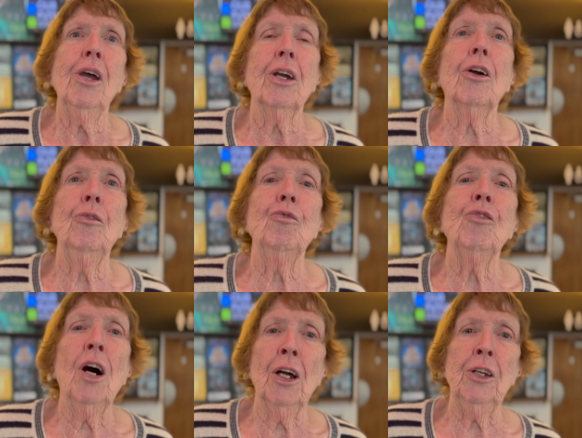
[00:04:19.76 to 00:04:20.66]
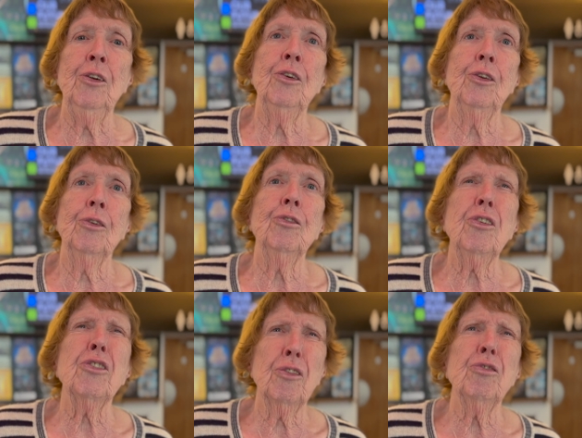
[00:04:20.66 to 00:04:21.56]
can find
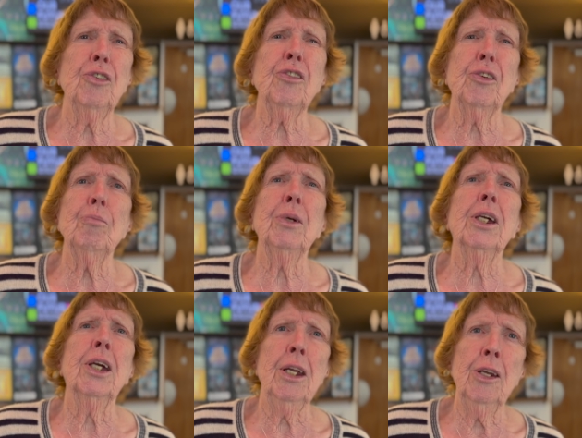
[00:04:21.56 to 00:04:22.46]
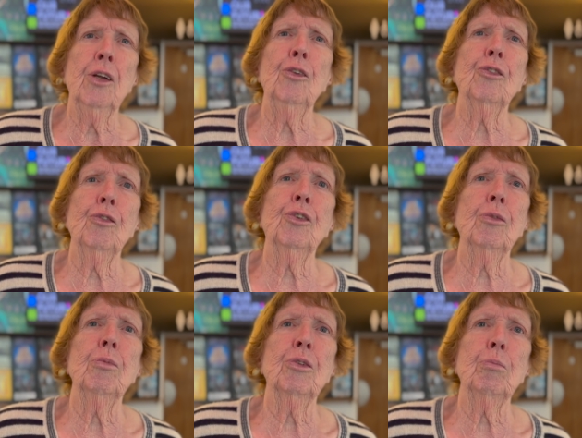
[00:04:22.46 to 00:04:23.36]
just, just the beginnings of
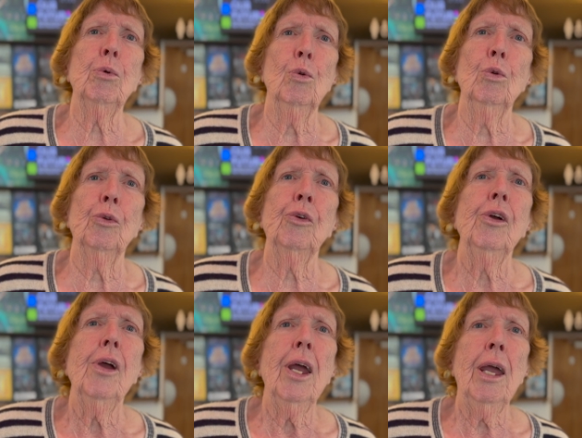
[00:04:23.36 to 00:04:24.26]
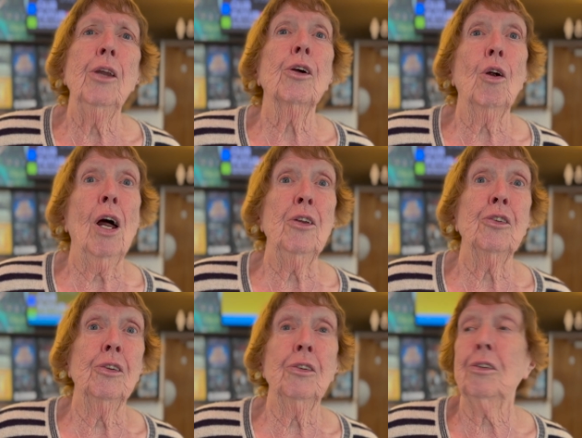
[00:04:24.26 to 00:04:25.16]
some support in a
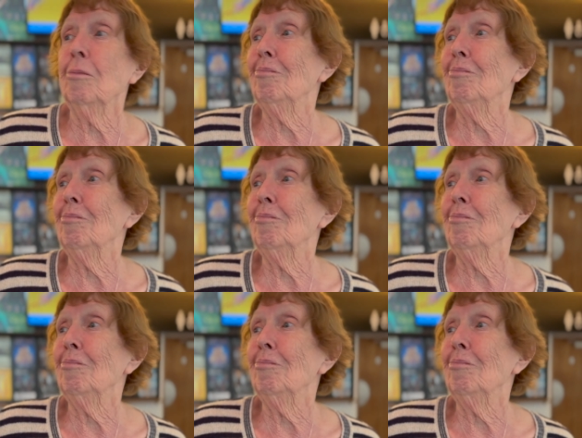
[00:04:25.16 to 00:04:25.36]
crisis.